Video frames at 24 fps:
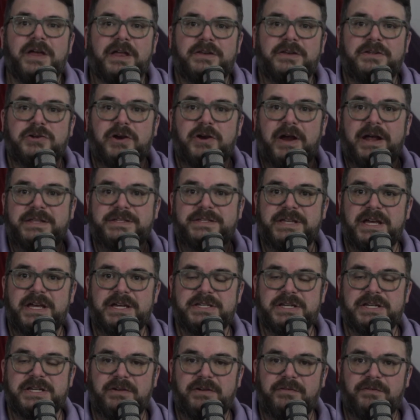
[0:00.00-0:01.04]
The
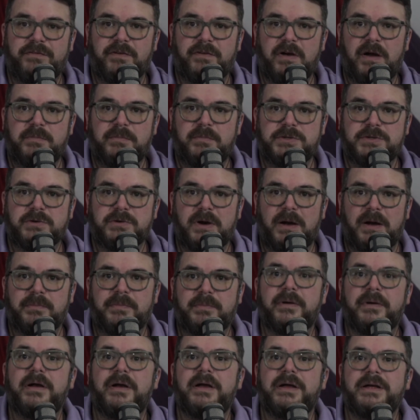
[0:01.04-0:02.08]
transition from
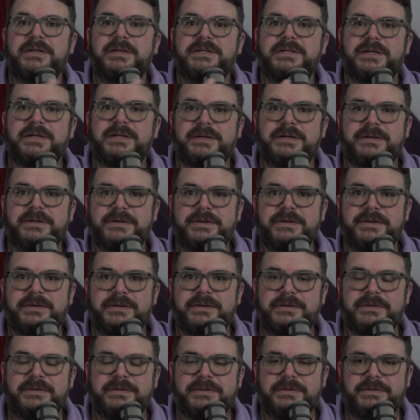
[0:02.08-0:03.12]
Trump to
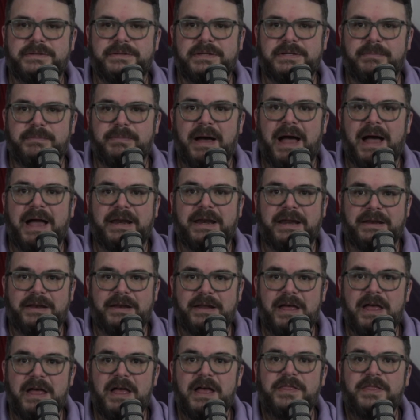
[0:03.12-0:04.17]

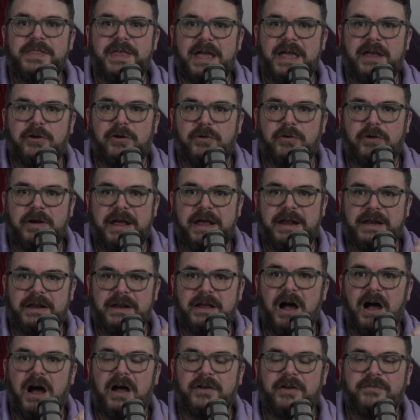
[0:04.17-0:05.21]
Biden, they created
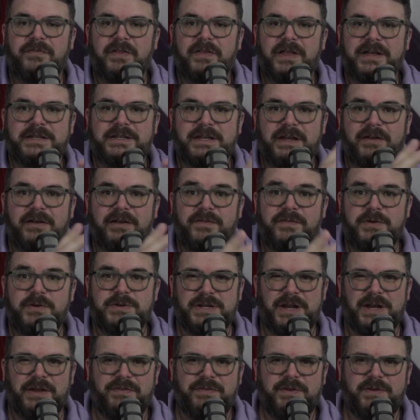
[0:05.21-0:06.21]
conflict and confusion.